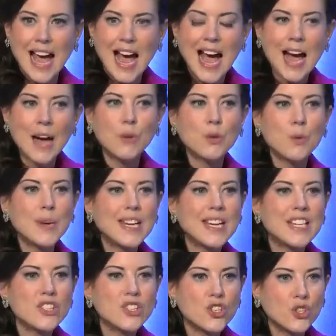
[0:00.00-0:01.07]
how do we
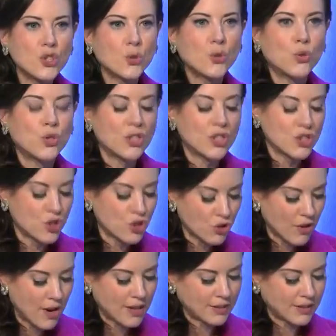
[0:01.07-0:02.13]
ensure
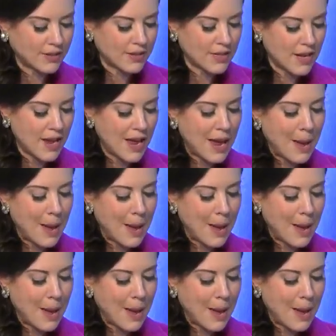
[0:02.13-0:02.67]
trust?